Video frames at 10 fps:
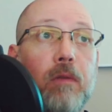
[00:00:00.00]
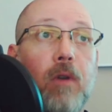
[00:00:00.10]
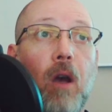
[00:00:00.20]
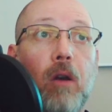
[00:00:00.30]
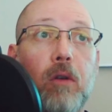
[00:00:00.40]
of
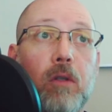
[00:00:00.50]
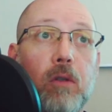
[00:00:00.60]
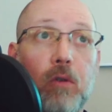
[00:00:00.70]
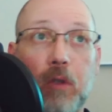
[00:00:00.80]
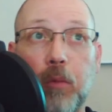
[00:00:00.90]
Congress
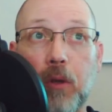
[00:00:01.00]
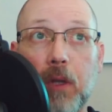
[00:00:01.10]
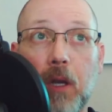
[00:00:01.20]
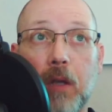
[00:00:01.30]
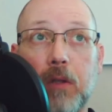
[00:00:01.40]
to support
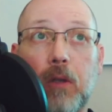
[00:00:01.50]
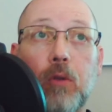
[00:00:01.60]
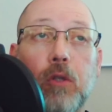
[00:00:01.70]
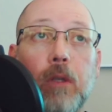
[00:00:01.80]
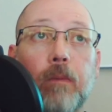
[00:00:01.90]
the
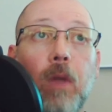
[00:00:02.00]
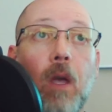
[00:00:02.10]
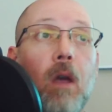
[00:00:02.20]
Constitution